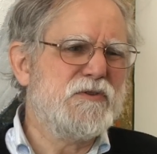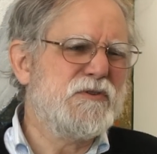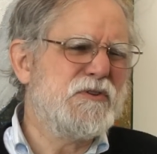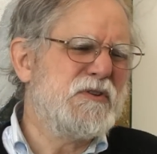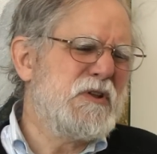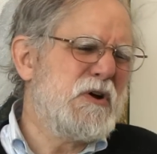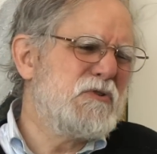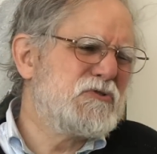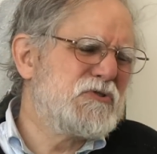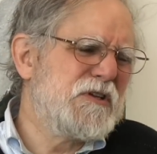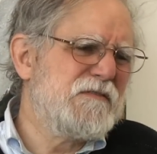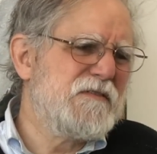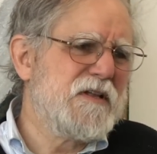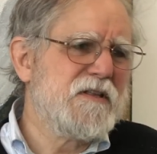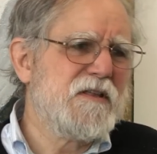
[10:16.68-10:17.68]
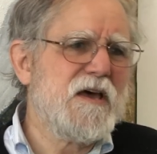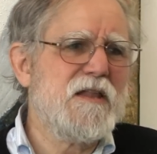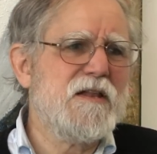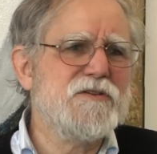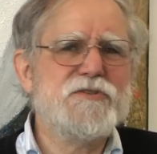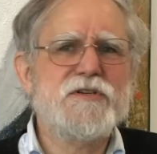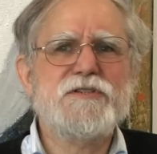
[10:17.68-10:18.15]
the notion of
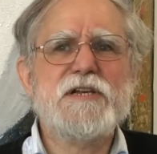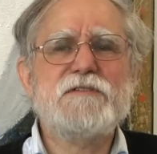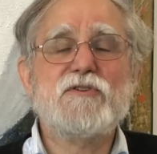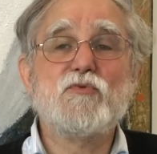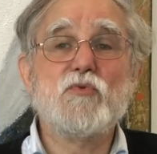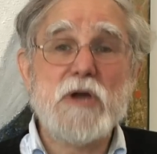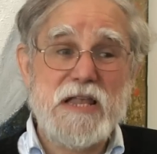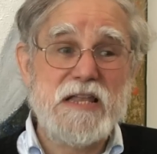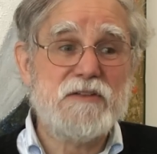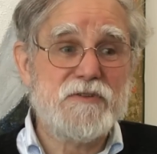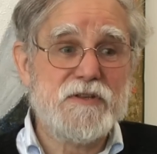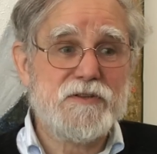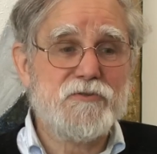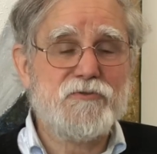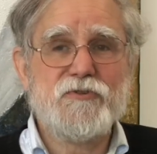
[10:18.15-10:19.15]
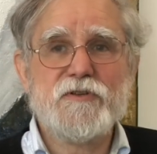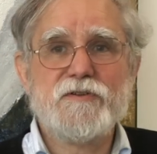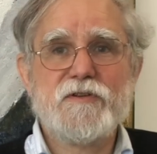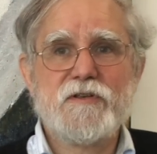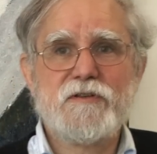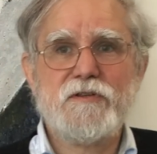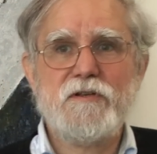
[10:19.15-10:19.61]
ontology is even relevant to
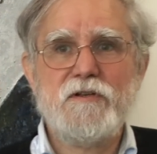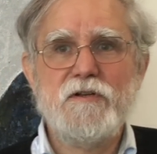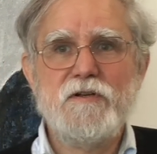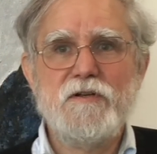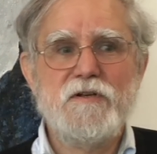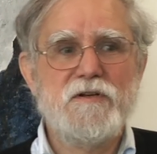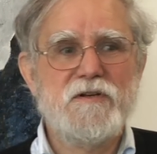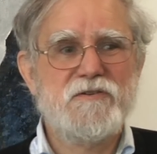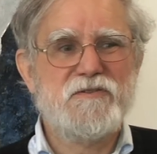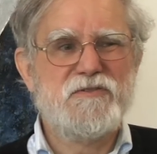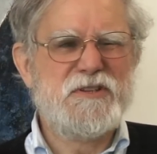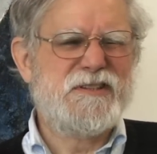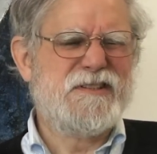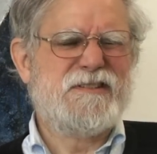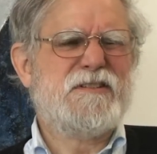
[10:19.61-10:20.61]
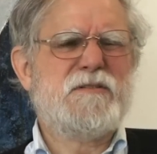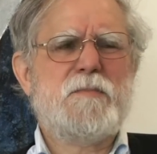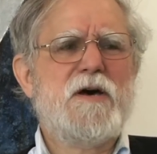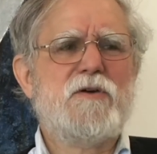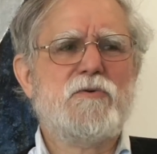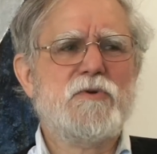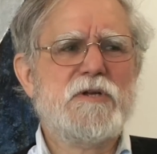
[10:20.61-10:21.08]
physics. It, physics is
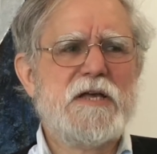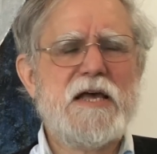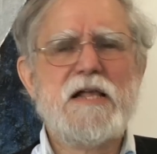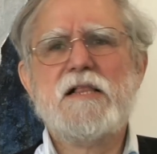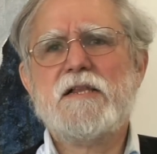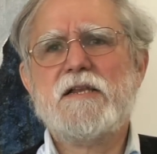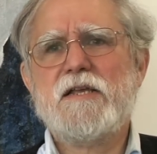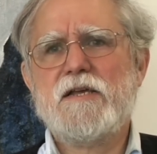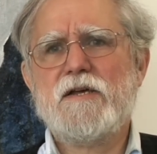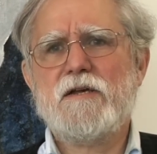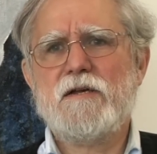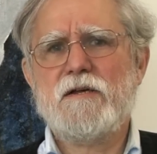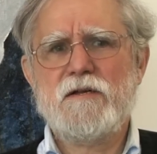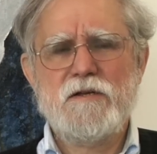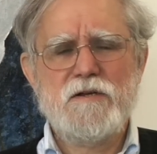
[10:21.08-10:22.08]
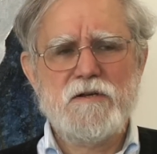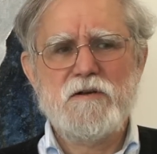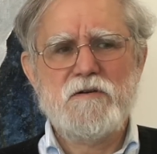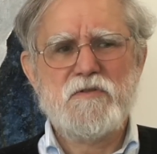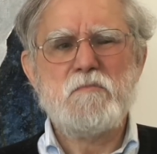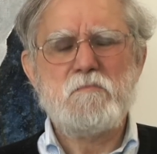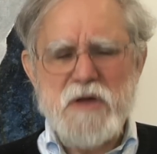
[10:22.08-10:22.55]
about reality, uh,
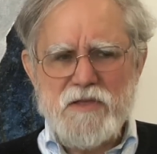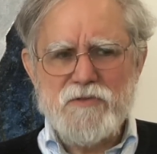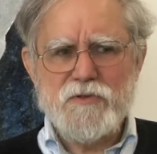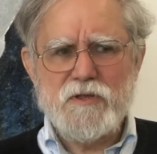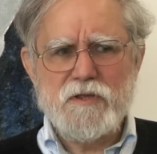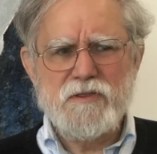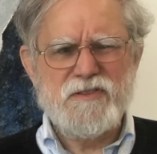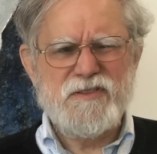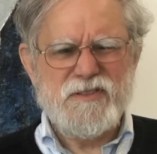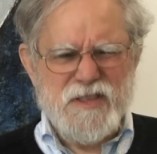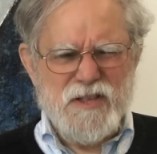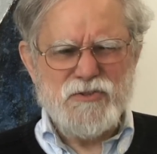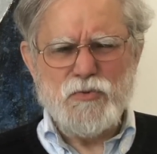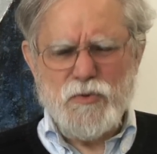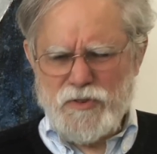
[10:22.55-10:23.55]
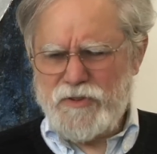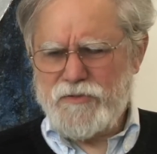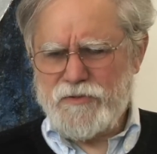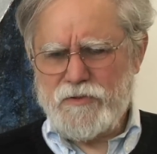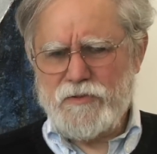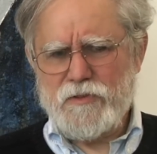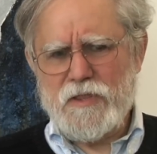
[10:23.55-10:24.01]
the basic
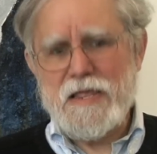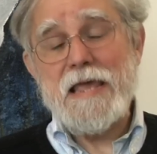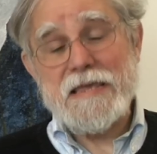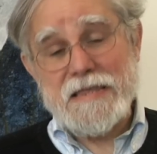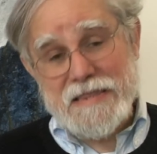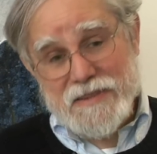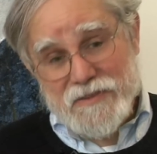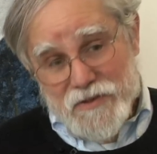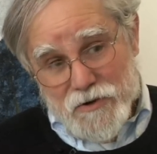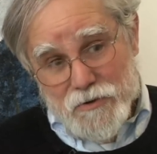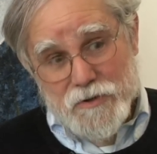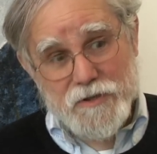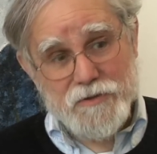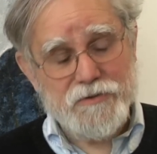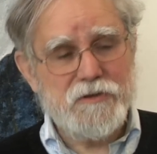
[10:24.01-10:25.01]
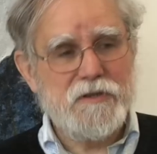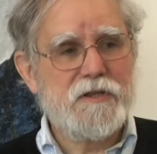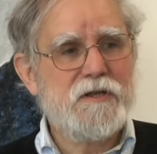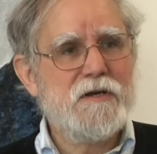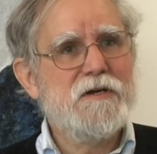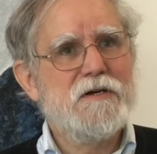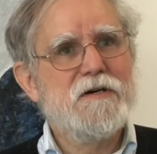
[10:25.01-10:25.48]
constituents taken
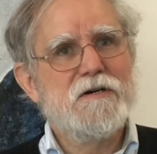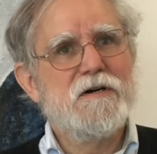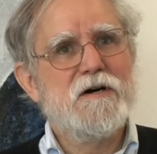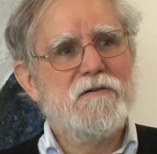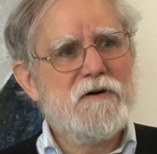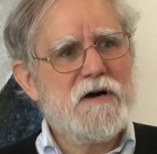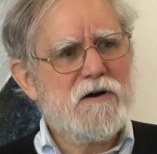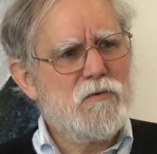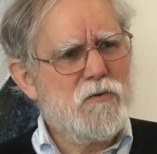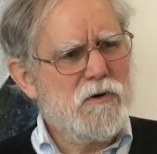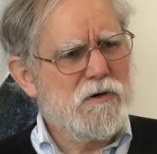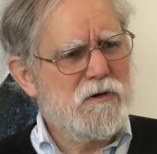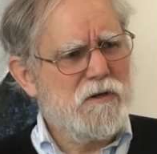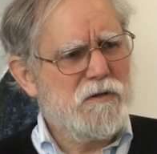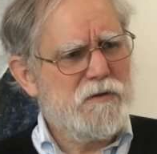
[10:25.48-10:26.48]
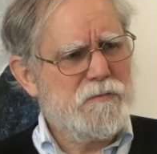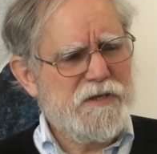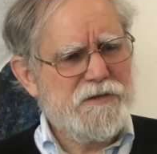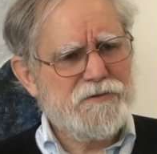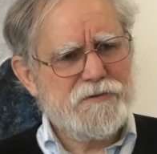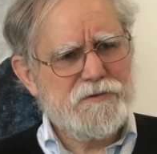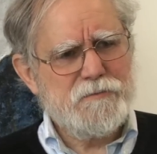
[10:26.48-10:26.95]
seriously of our world,
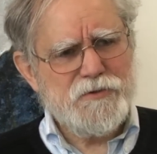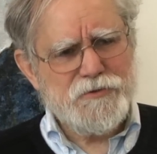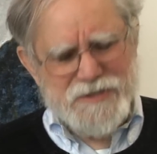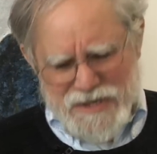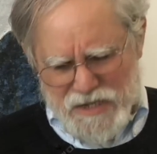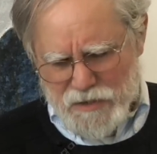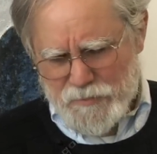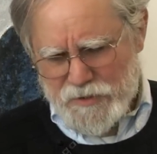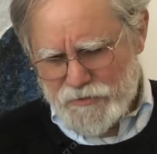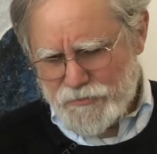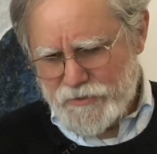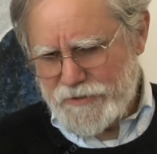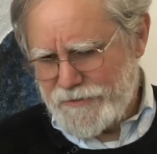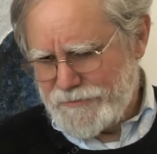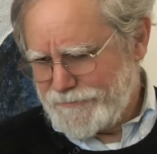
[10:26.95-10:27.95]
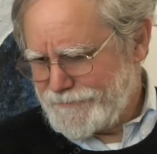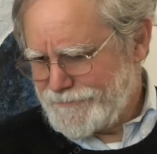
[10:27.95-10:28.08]
the, the most elementary